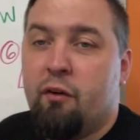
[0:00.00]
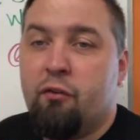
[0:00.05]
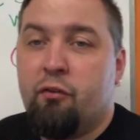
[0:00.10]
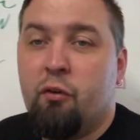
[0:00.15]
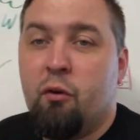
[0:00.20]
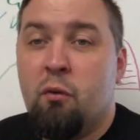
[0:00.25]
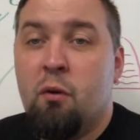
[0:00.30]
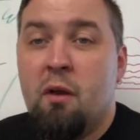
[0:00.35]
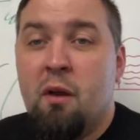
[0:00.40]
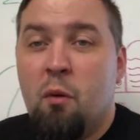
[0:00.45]

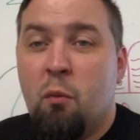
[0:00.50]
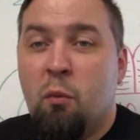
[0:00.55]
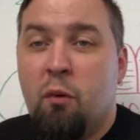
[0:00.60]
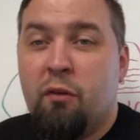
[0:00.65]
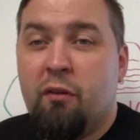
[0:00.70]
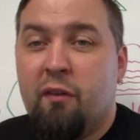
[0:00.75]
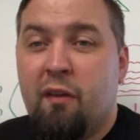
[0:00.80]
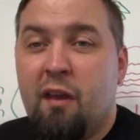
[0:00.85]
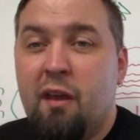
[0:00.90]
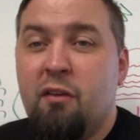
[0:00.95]
So
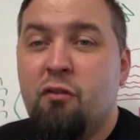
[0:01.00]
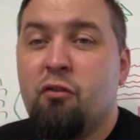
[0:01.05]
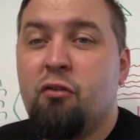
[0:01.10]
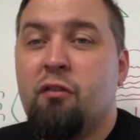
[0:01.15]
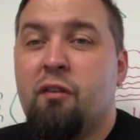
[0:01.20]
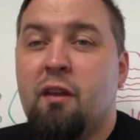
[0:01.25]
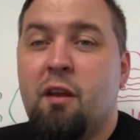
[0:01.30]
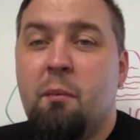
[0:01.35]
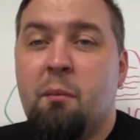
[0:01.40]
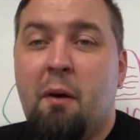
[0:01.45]
what's
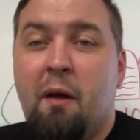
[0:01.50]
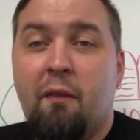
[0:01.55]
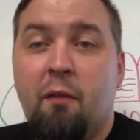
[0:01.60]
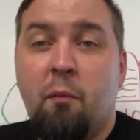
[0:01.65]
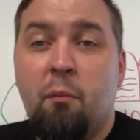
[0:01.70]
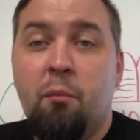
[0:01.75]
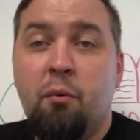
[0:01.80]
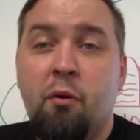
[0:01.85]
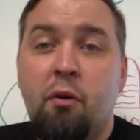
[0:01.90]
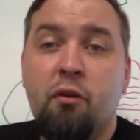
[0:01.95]
interesting about the
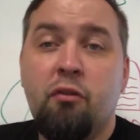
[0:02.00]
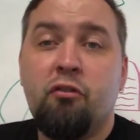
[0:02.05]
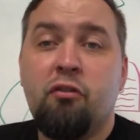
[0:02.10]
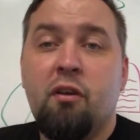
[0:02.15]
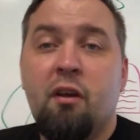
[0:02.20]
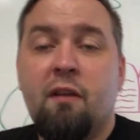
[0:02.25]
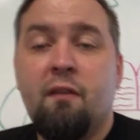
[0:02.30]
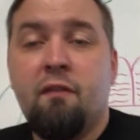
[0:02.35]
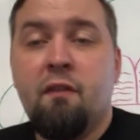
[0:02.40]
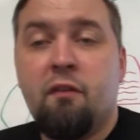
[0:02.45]
bush
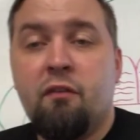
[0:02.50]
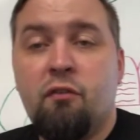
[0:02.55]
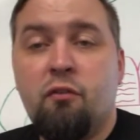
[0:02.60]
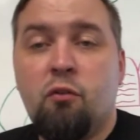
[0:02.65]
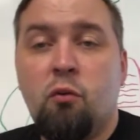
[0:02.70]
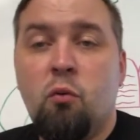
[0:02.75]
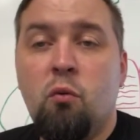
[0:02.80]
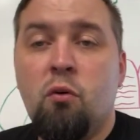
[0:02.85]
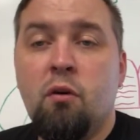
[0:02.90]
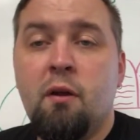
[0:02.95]
in this
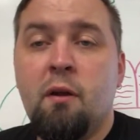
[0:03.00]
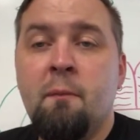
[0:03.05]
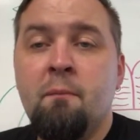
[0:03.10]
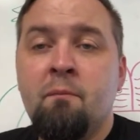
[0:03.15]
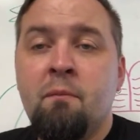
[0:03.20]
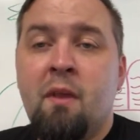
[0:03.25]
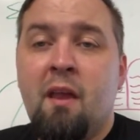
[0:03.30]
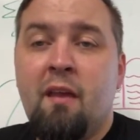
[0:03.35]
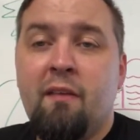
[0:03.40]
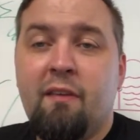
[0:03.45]
story
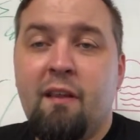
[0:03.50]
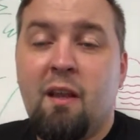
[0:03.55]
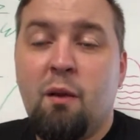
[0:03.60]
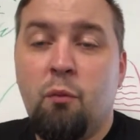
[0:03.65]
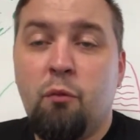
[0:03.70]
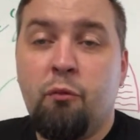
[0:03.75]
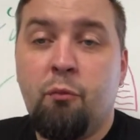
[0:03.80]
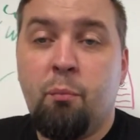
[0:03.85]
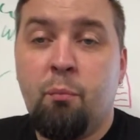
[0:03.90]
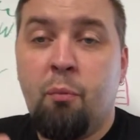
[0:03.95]
is that it
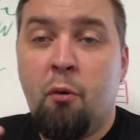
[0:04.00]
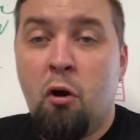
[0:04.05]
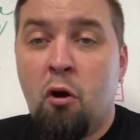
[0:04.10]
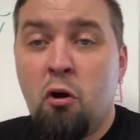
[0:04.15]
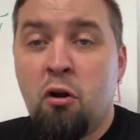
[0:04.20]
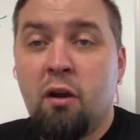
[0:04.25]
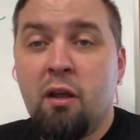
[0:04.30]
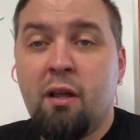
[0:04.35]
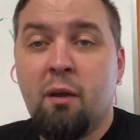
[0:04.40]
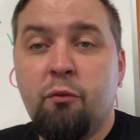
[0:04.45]
was
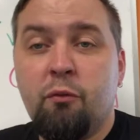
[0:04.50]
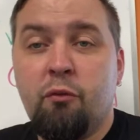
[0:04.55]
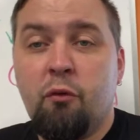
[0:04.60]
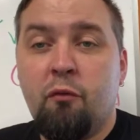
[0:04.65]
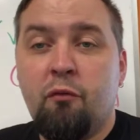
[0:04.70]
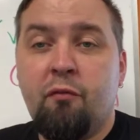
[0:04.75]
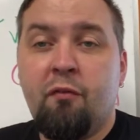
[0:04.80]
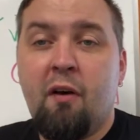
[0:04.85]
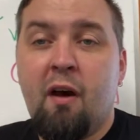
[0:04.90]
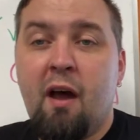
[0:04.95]
burning,
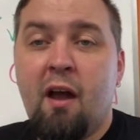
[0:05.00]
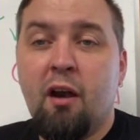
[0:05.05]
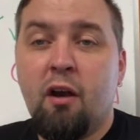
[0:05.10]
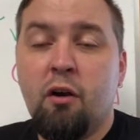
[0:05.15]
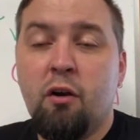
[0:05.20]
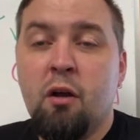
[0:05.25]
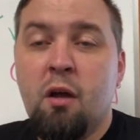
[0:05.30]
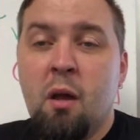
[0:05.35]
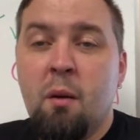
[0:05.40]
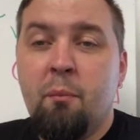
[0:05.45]
on
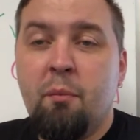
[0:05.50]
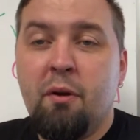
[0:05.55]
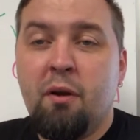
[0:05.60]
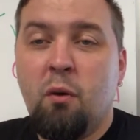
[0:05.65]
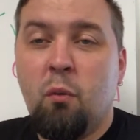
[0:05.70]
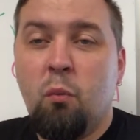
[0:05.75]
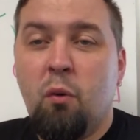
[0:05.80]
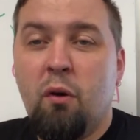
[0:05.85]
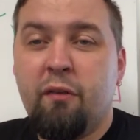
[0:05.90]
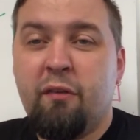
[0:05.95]
fire, but
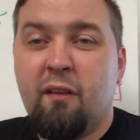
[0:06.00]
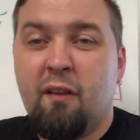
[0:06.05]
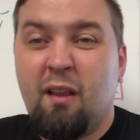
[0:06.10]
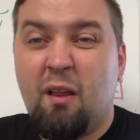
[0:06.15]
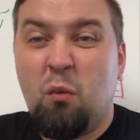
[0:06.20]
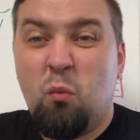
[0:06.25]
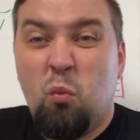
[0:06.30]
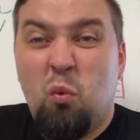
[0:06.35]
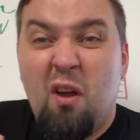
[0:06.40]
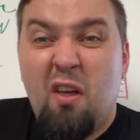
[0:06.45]
it wasn't
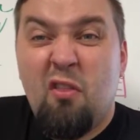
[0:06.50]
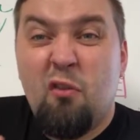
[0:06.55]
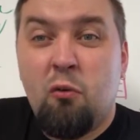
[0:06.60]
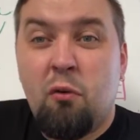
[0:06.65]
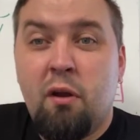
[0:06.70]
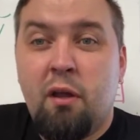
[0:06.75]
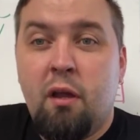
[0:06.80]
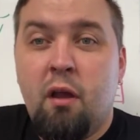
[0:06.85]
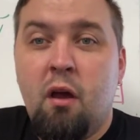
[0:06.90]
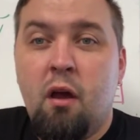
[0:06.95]
like
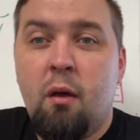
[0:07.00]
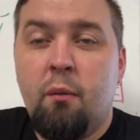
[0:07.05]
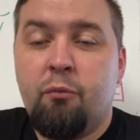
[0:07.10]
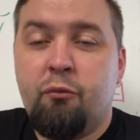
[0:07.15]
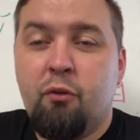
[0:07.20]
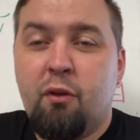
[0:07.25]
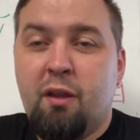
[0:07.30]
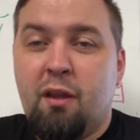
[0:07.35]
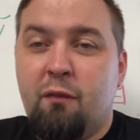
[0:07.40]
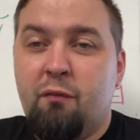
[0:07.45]
withering up.
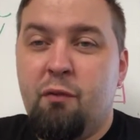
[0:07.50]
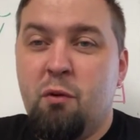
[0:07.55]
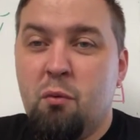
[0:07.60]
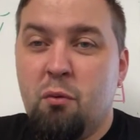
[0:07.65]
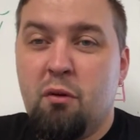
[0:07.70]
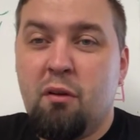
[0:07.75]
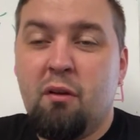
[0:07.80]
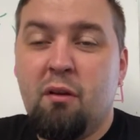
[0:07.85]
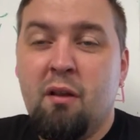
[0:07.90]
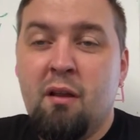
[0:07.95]
So like if you
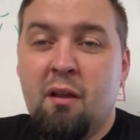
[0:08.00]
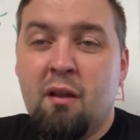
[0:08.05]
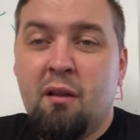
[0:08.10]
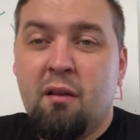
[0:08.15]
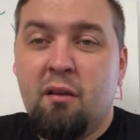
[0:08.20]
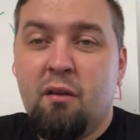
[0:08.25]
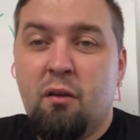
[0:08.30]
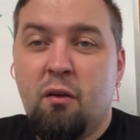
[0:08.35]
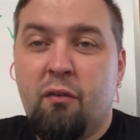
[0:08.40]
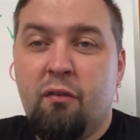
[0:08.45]
were to,
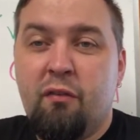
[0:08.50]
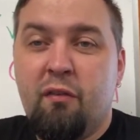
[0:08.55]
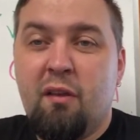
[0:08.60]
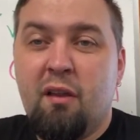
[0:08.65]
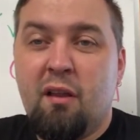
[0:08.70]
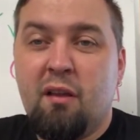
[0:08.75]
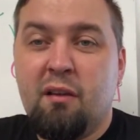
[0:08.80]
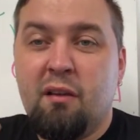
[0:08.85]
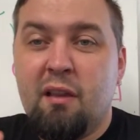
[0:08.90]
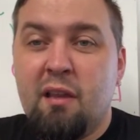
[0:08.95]
see
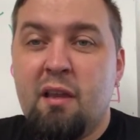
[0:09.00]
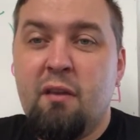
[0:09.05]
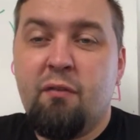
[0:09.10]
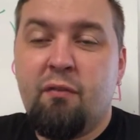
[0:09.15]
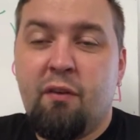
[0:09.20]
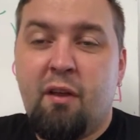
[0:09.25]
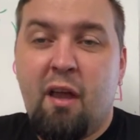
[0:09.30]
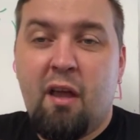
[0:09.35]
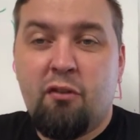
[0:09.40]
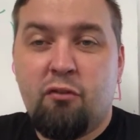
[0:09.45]
a leaf
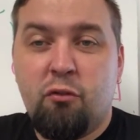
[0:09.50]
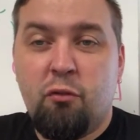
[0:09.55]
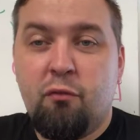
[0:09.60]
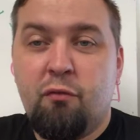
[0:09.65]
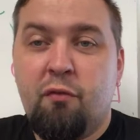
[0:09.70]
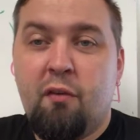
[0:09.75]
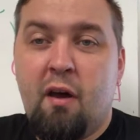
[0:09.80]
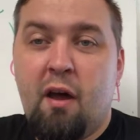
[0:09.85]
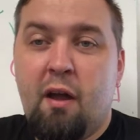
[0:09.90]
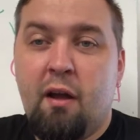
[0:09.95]
catch on
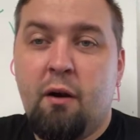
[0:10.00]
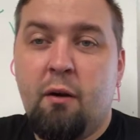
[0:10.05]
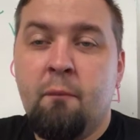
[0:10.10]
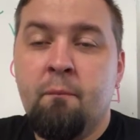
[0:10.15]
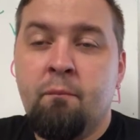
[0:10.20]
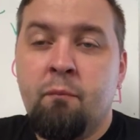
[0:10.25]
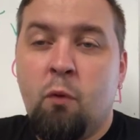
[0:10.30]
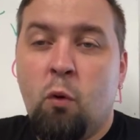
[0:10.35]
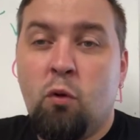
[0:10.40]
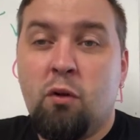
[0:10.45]
fire,
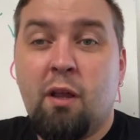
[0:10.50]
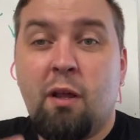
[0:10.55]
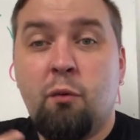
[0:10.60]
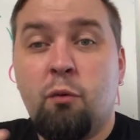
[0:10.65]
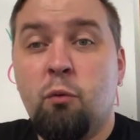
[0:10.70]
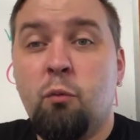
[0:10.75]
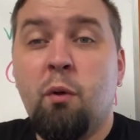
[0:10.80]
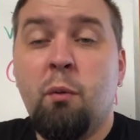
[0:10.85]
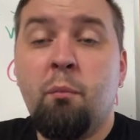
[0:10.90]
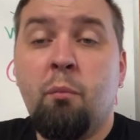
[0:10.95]
or like
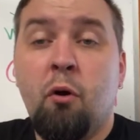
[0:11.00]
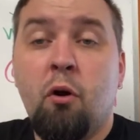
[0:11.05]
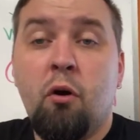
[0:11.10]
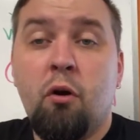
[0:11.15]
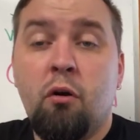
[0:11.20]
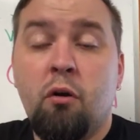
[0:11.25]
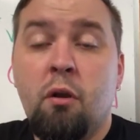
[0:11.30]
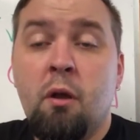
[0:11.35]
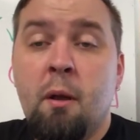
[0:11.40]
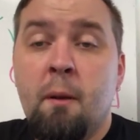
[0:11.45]
when we
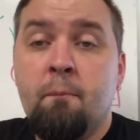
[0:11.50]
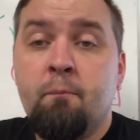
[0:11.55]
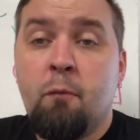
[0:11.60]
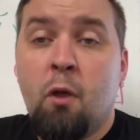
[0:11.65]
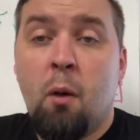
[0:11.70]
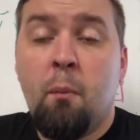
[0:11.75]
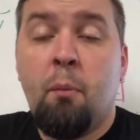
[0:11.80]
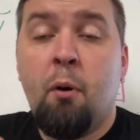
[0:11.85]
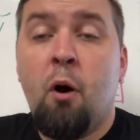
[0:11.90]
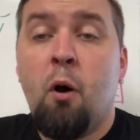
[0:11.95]
burn
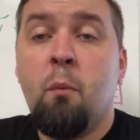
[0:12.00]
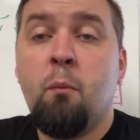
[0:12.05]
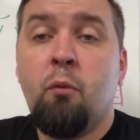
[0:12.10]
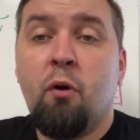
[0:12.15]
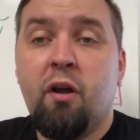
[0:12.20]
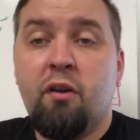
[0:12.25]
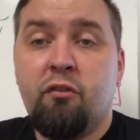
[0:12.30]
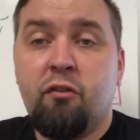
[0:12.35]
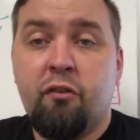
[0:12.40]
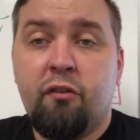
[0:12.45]
palm
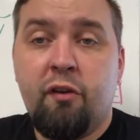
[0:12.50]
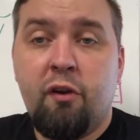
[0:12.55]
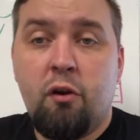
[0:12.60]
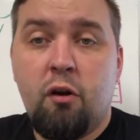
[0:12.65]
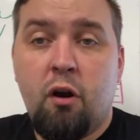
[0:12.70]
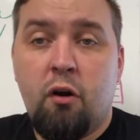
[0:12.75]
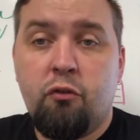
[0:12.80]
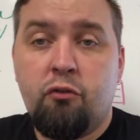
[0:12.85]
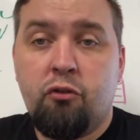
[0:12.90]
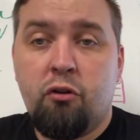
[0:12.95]
branches here at
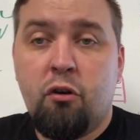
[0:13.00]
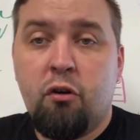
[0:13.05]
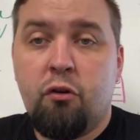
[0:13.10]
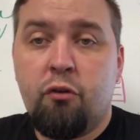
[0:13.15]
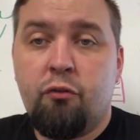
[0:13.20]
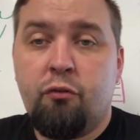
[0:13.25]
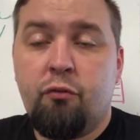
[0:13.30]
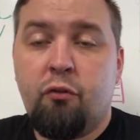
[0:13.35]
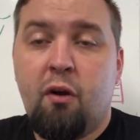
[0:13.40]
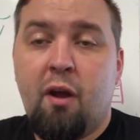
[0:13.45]
our
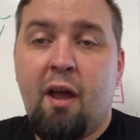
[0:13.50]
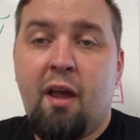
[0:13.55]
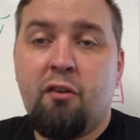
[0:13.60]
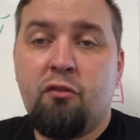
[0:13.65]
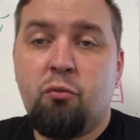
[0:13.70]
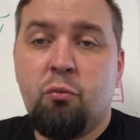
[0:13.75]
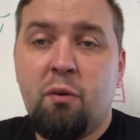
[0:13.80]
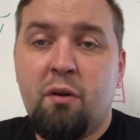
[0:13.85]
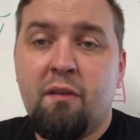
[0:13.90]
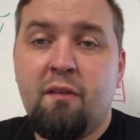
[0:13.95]
church for
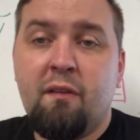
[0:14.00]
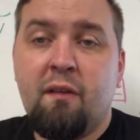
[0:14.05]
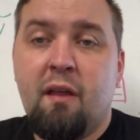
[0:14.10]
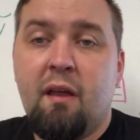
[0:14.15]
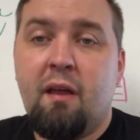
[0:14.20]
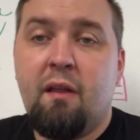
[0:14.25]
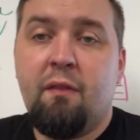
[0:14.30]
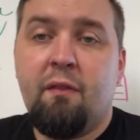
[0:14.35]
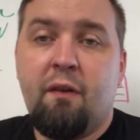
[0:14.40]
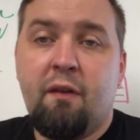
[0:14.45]
Ash
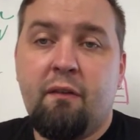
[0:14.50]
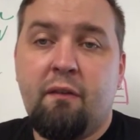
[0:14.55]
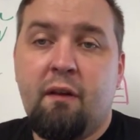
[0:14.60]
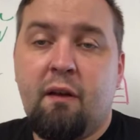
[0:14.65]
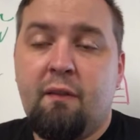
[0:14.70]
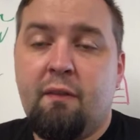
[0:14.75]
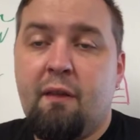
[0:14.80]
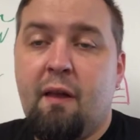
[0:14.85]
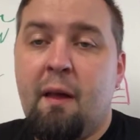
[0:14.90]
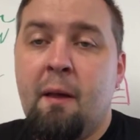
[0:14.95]
Wednesday and things
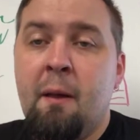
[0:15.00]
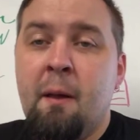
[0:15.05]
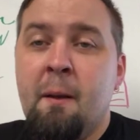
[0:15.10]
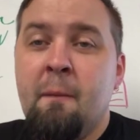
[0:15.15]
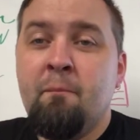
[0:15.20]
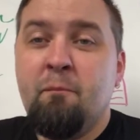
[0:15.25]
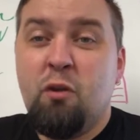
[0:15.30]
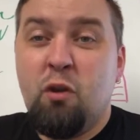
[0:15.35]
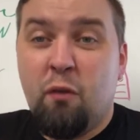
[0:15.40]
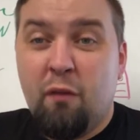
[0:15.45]
like that,
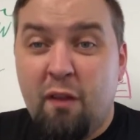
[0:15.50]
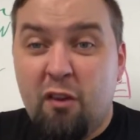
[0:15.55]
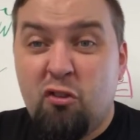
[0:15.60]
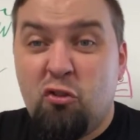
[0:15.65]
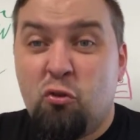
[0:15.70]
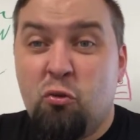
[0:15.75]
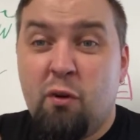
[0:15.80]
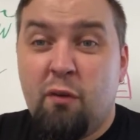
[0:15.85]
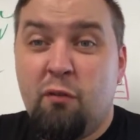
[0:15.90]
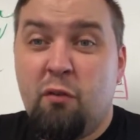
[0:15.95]
they
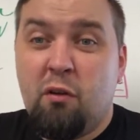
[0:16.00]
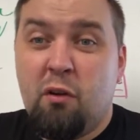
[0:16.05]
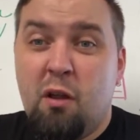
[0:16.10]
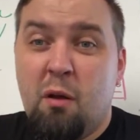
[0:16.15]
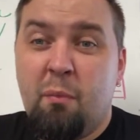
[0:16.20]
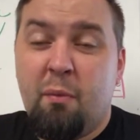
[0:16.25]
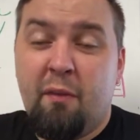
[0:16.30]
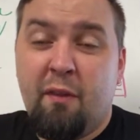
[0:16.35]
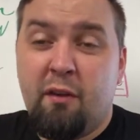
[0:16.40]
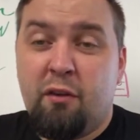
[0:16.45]
shrivel
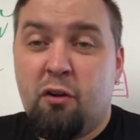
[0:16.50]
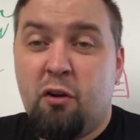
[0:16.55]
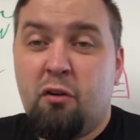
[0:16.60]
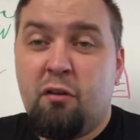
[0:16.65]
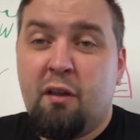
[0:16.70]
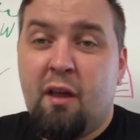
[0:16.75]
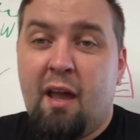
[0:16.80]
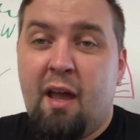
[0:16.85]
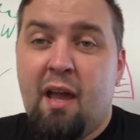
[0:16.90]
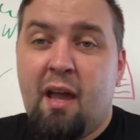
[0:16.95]
up and they turn
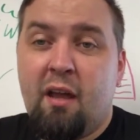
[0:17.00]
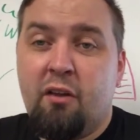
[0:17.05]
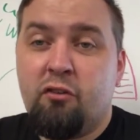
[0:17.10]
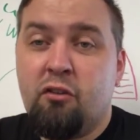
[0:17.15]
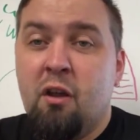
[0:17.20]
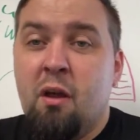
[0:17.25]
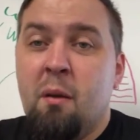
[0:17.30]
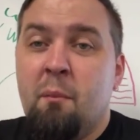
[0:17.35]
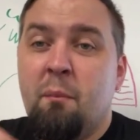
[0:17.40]
to ash.